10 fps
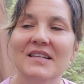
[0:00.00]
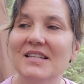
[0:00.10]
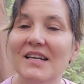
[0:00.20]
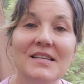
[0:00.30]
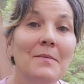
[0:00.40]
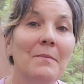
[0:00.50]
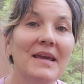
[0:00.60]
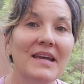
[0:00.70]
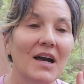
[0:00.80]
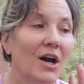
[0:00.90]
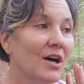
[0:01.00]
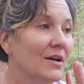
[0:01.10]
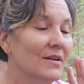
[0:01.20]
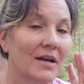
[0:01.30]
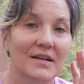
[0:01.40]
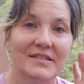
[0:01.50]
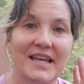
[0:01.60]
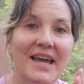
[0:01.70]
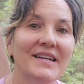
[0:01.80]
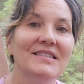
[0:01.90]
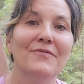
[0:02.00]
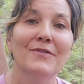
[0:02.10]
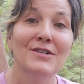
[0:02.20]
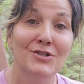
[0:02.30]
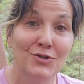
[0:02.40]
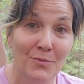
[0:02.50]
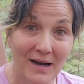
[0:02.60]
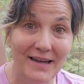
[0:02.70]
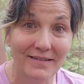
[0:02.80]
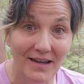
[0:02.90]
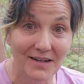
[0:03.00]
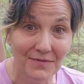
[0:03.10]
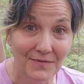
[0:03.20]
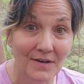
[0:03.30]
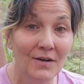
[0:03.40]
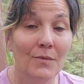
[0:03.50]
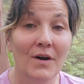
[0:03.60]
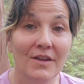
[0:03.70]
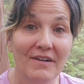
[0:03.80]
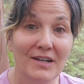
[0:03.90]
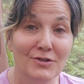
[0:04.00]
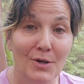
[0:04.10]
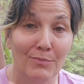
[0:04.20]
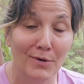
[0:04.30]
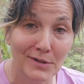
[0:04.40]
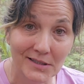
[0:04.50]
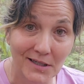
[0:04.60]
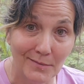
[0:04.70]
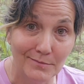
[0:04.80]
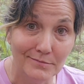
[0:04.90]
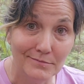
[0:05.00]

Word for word: Doesn't make a dang difference to my life whether I use a broken cup